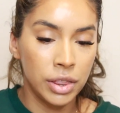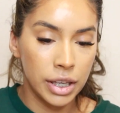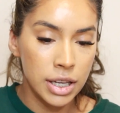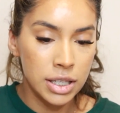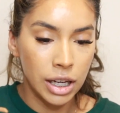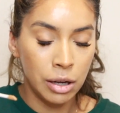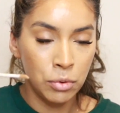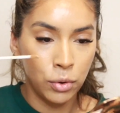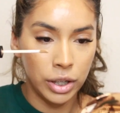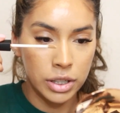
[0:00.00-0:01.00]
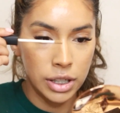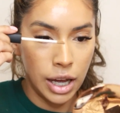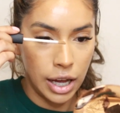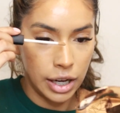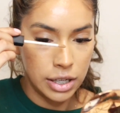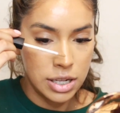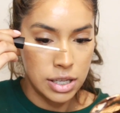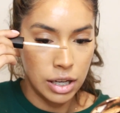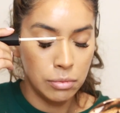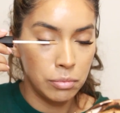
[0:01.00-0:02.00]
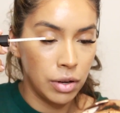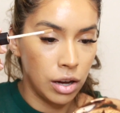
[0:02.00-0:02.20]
with this, I'm going to add some